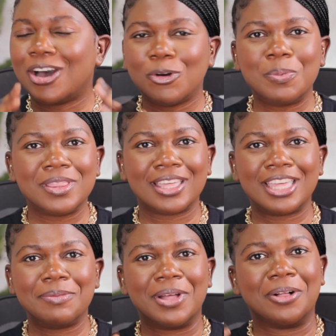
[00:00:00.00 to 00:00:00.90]
Open the
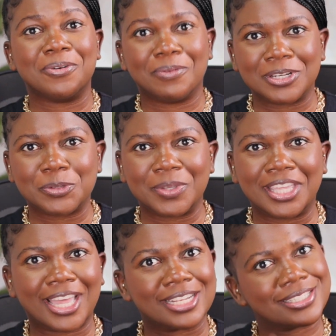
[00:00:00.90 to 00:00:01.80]
email, what do we
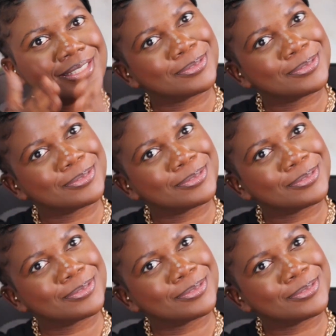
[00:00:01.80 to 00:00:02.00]
get?